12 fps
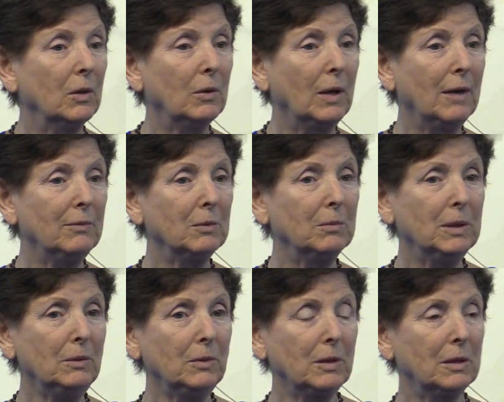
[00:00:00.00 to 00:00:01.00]
Now, having
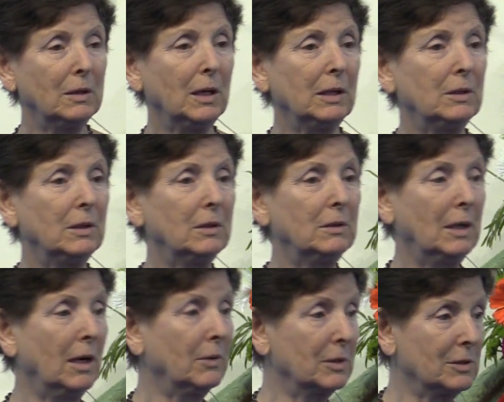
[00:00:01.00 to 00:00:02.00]
been with Ananda
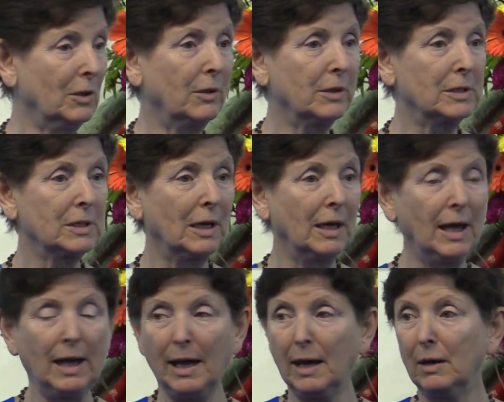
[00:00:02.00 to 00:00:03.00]
now as long as I
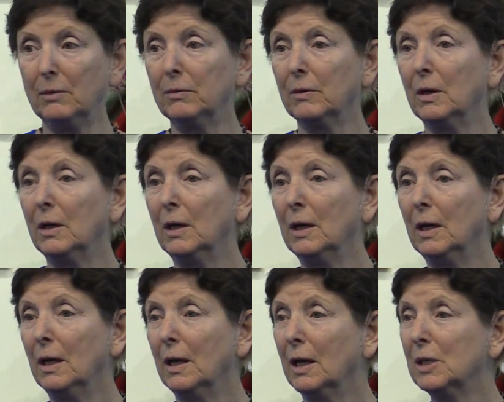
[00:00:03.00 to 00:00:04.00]
have,
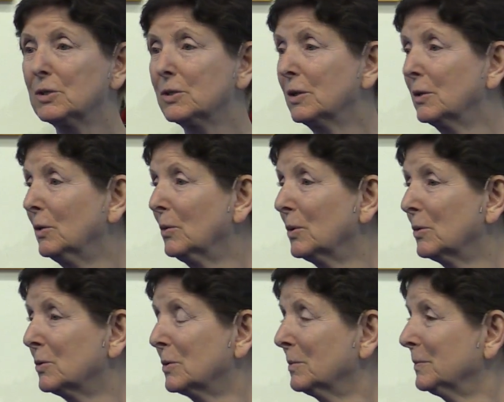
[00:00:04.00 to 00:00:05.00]
it's,
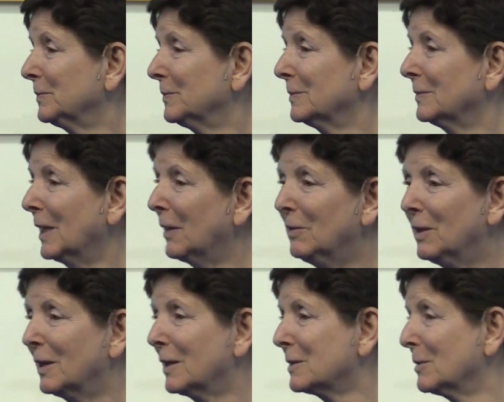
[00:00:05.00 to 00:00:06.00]
there's,
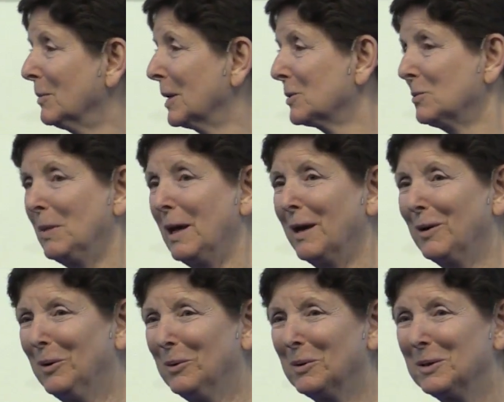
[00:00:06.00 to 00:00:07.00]
everything is a mixed bag
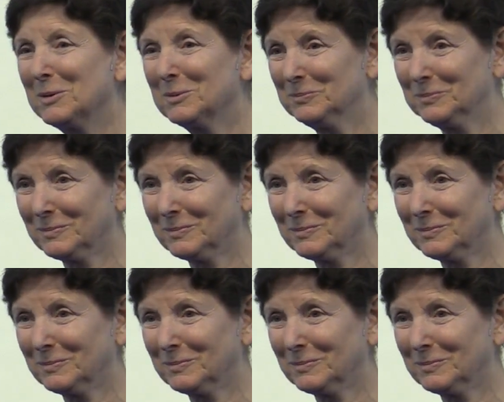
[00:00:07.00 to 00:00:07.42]
always.